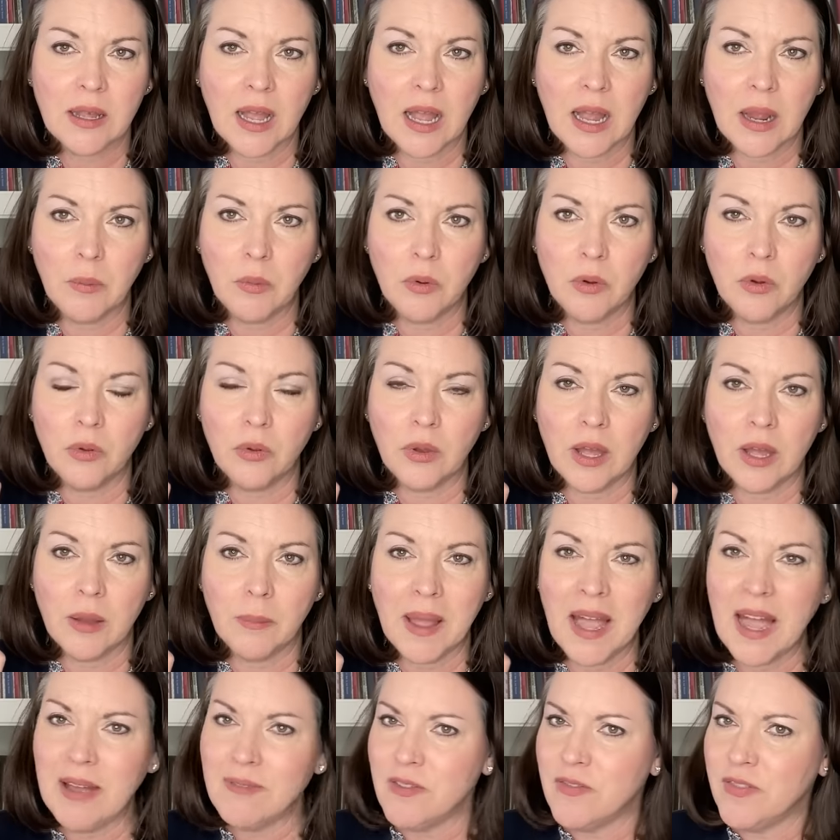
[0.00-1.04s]
I will um,
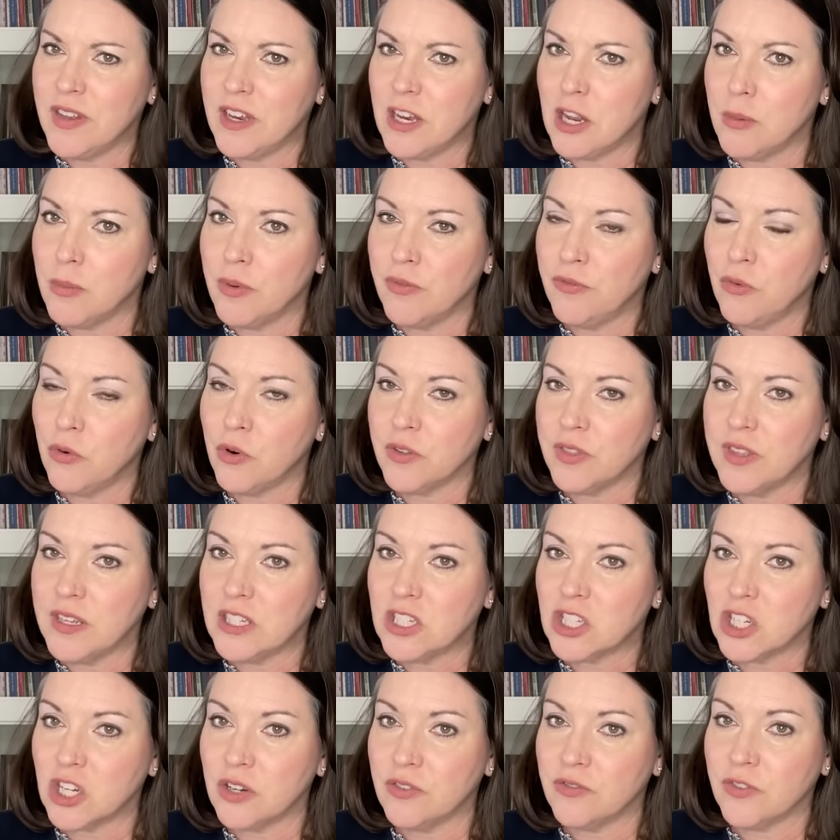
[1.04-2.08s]
have a video before then
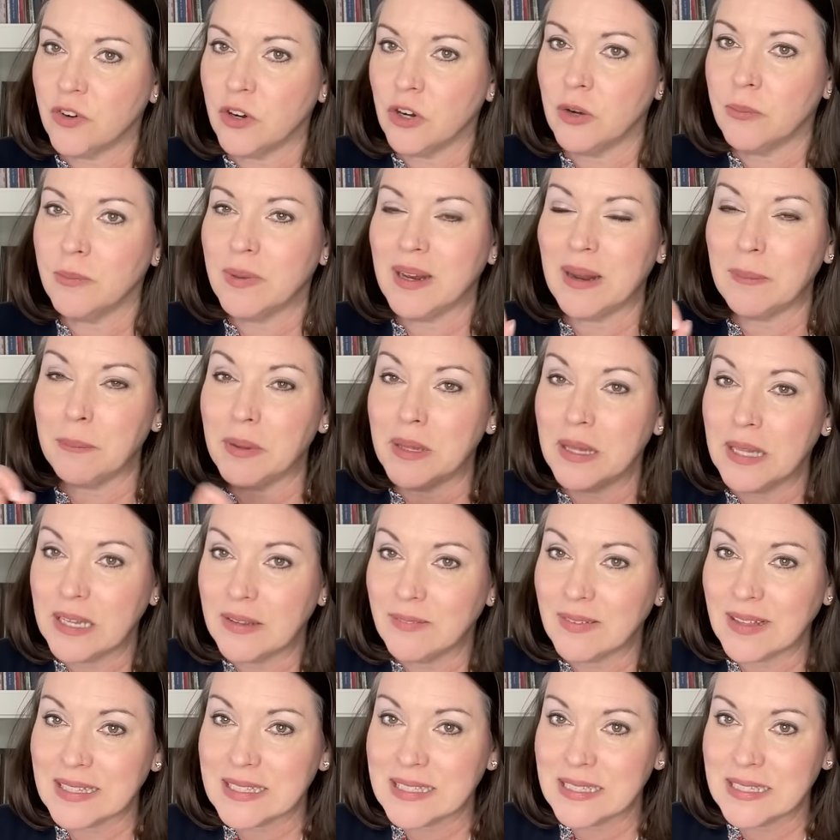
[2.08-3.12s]
to confirm, but I believe
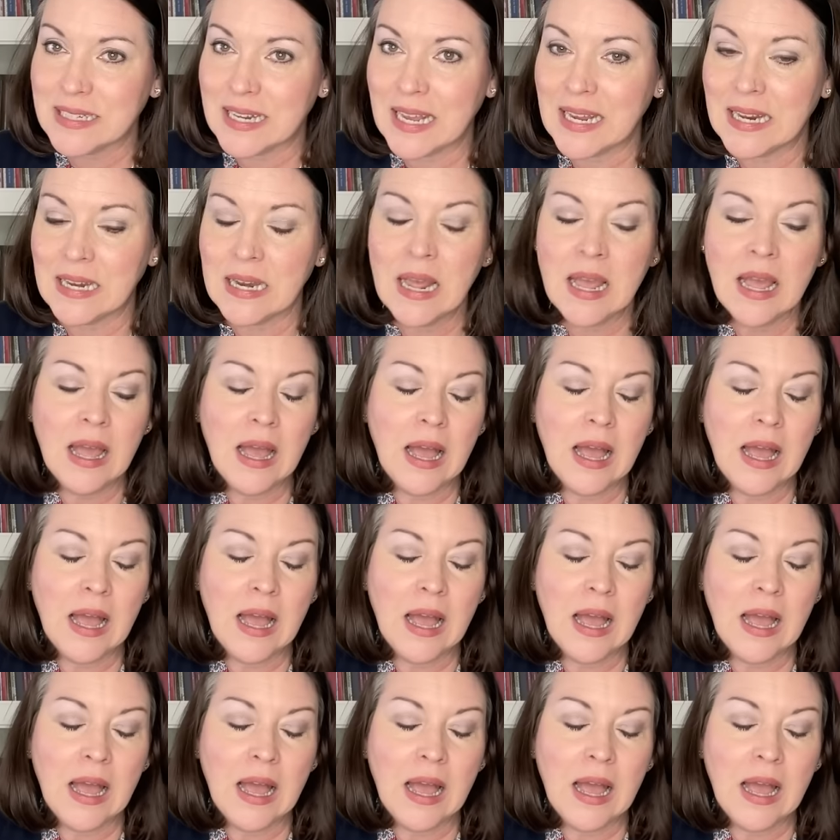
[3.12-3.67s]
that's the date.